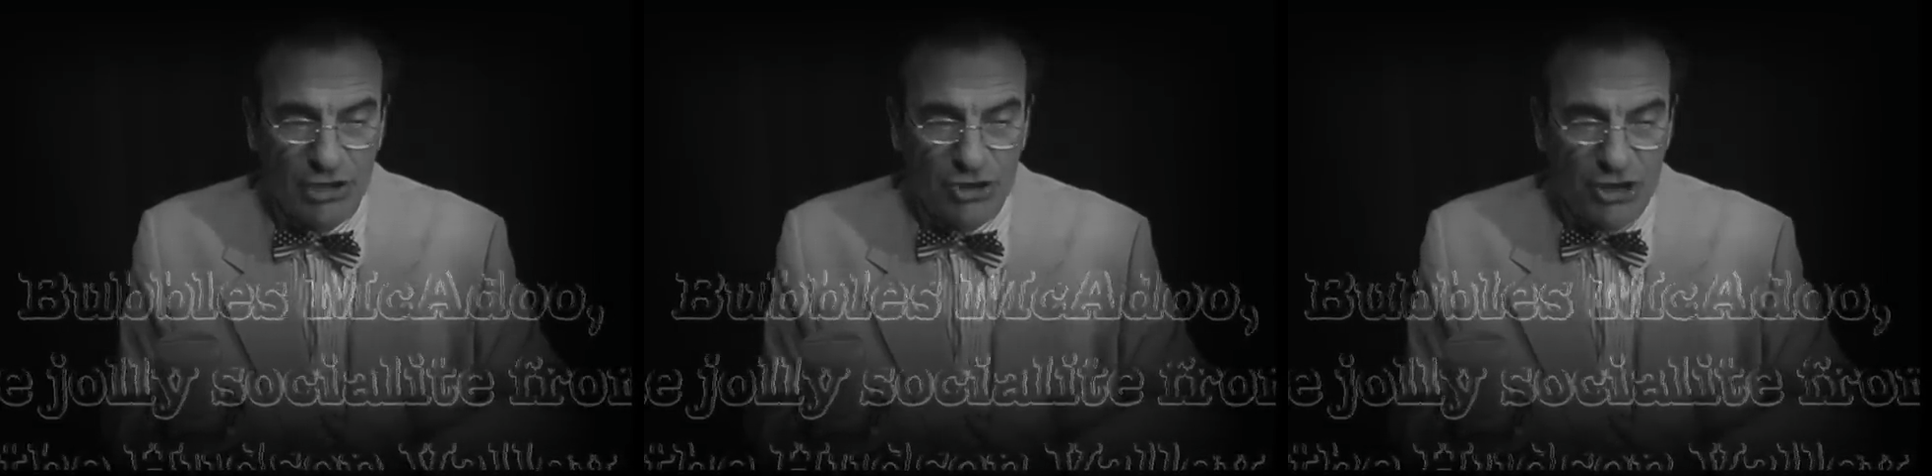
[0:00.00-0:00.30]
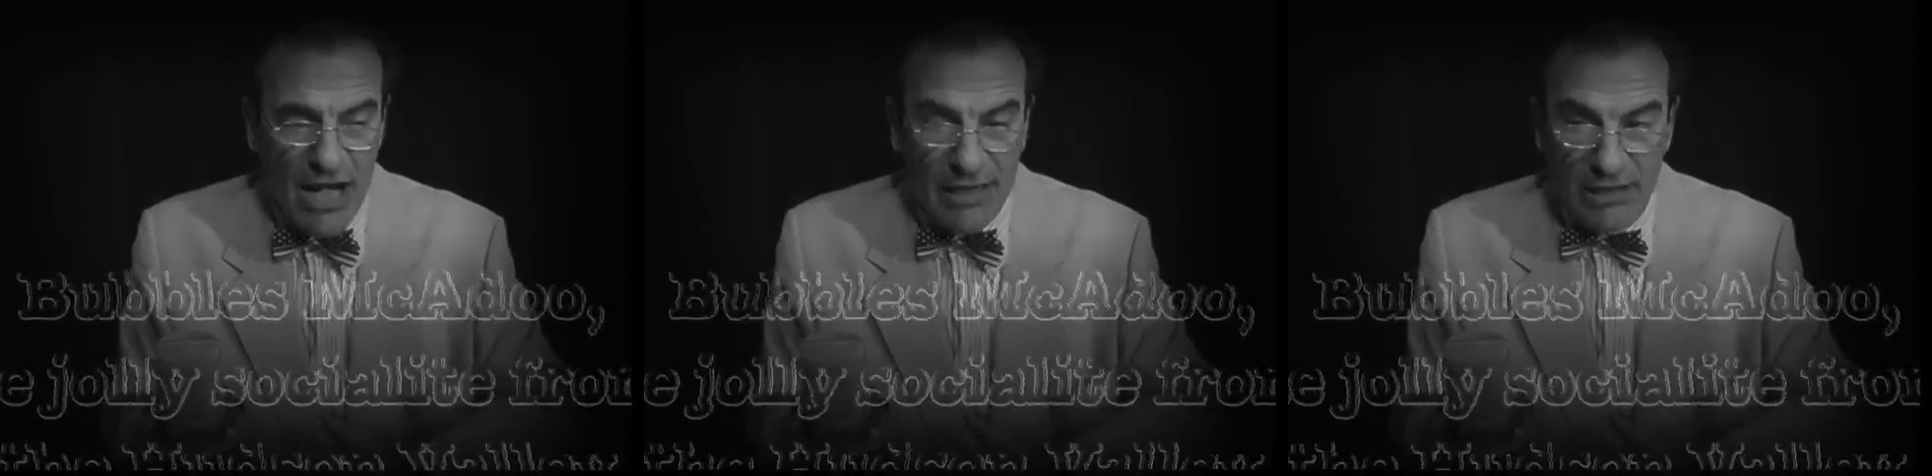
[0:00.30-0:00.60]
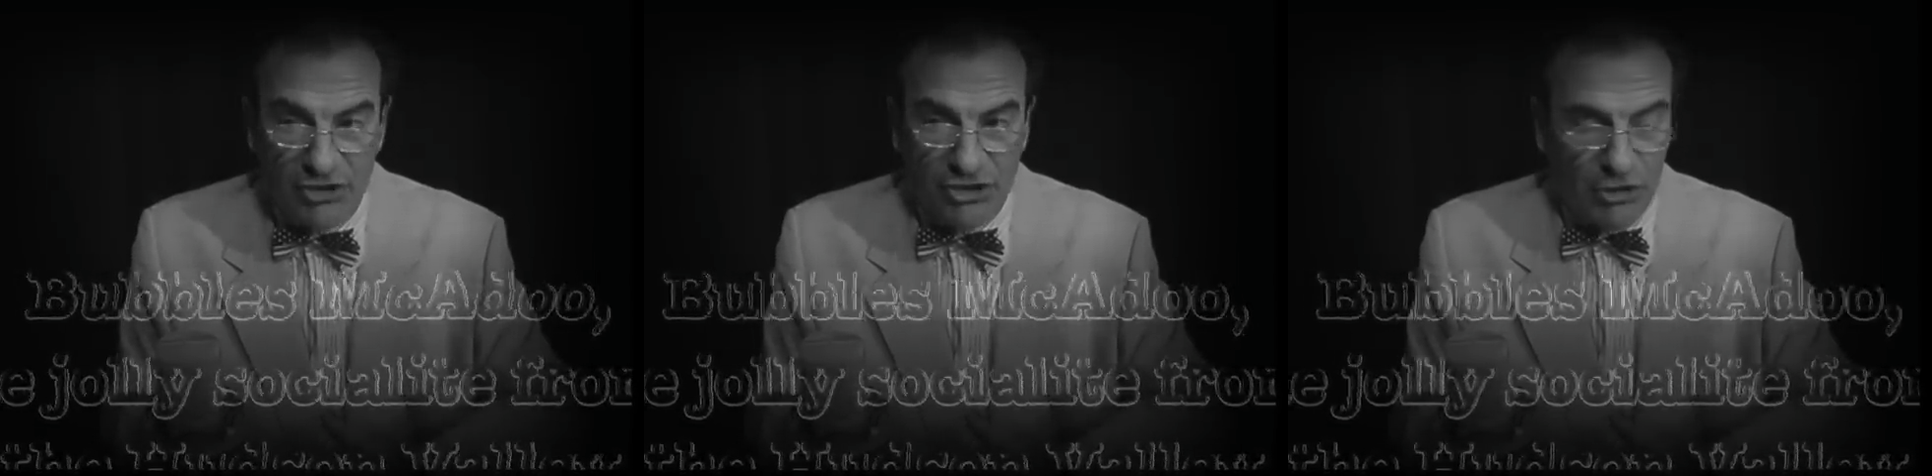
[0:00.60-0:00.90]
the
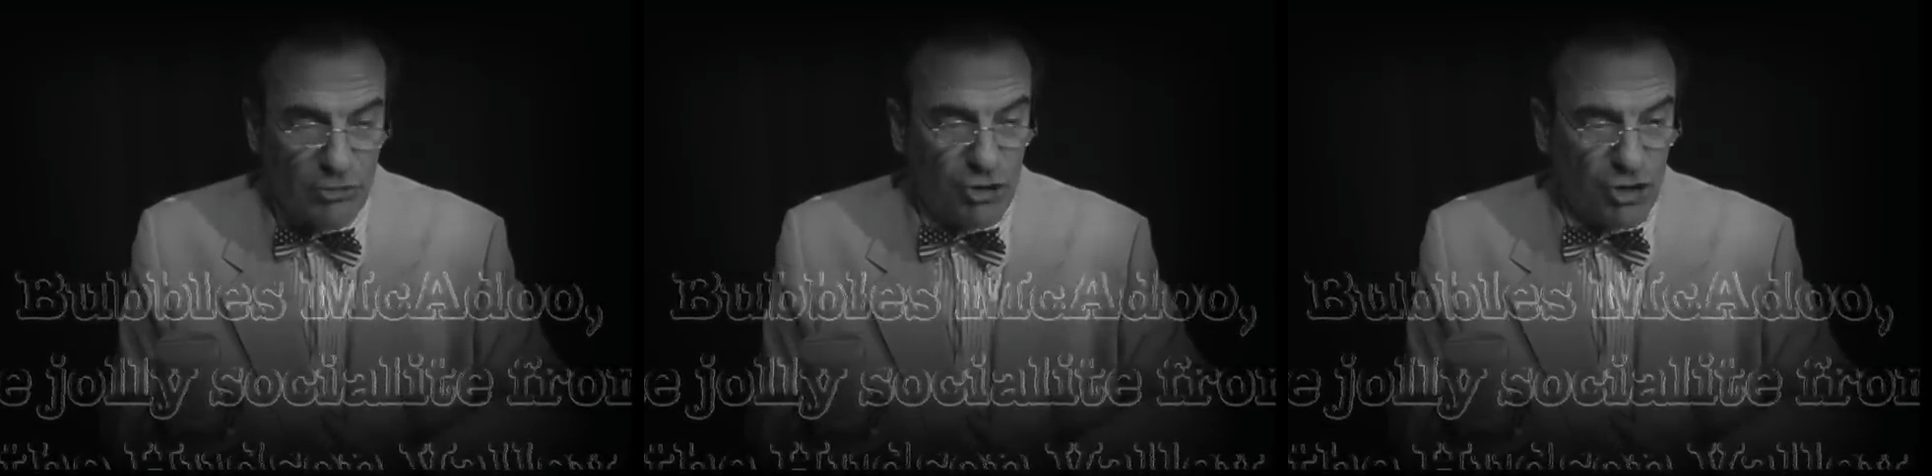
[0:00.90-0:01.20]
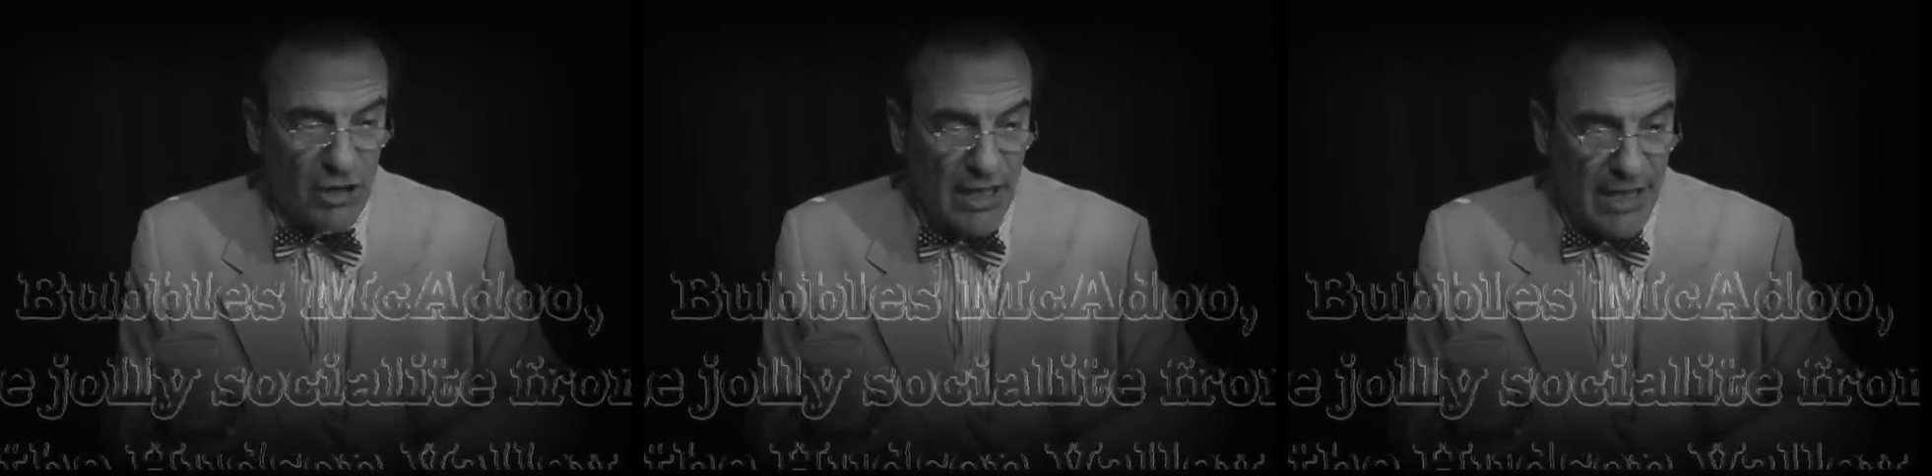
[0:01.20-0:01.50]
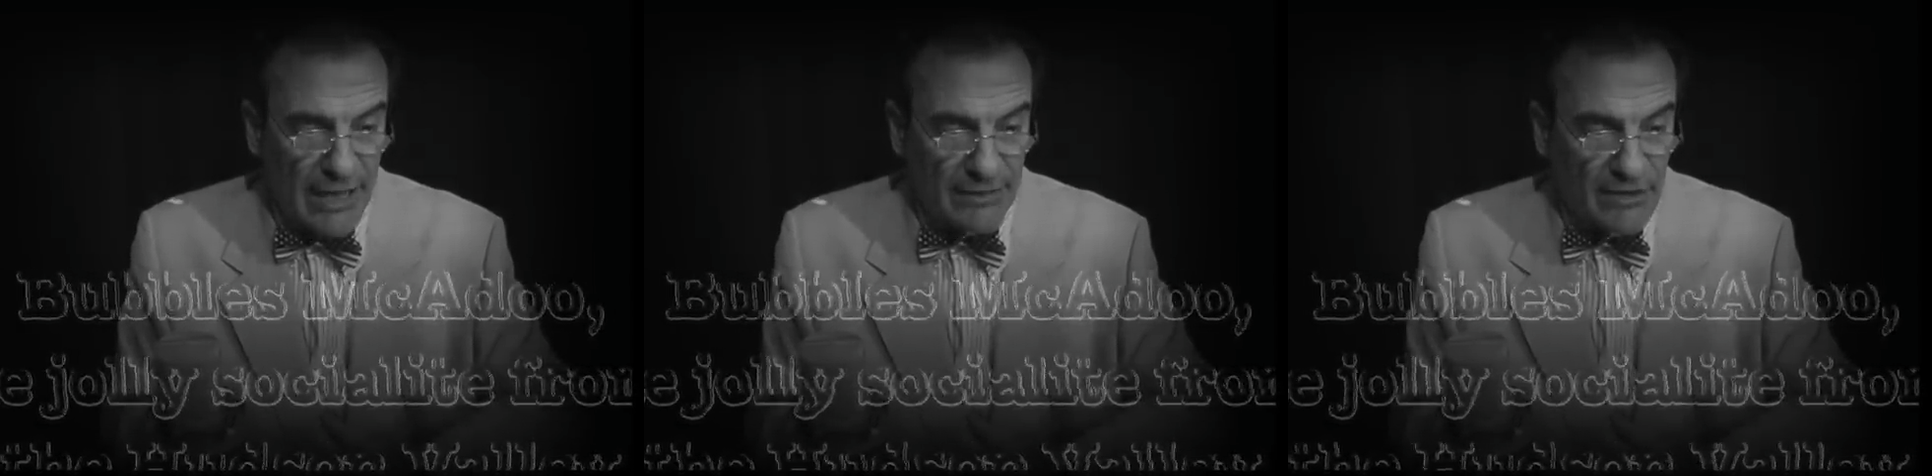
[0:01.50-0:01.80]
jolly
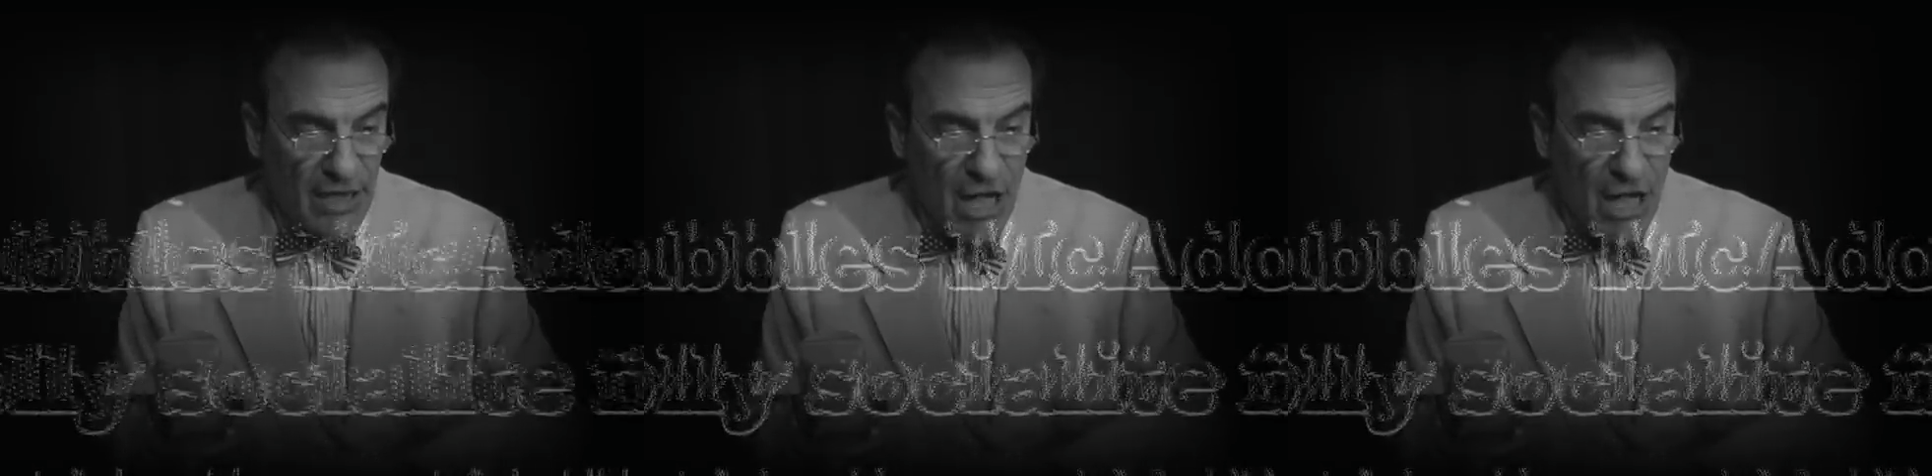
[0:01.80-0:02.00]
socialite